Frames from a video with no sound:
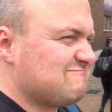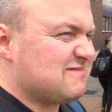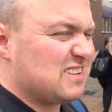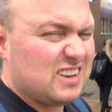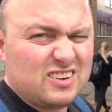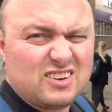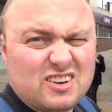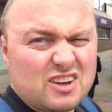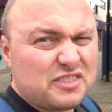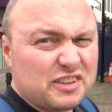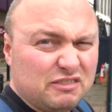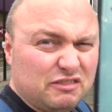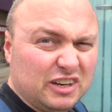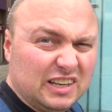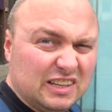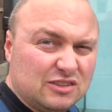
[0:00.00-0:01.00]
and nothing
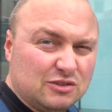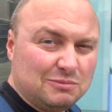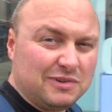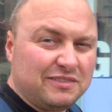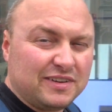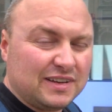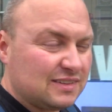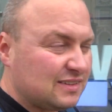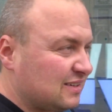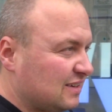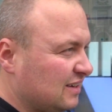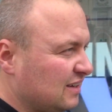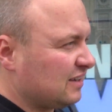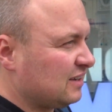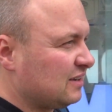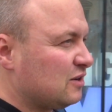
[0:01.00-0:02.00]
really took my fancy.
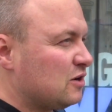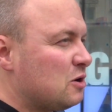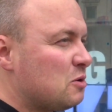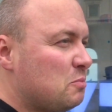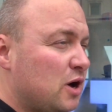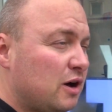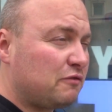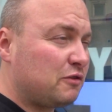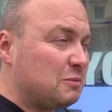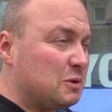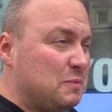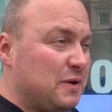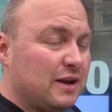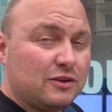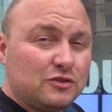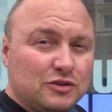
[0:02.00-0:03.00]
Apart from a
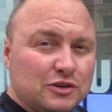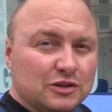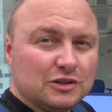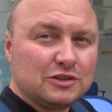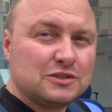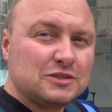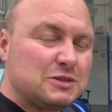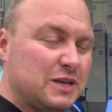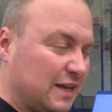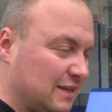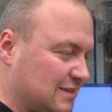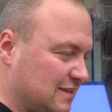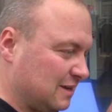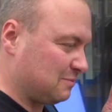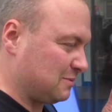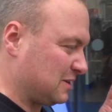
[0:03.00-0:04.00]
pair of shorts,
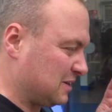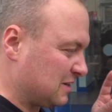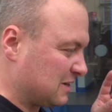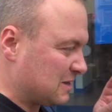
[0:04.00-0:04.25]
except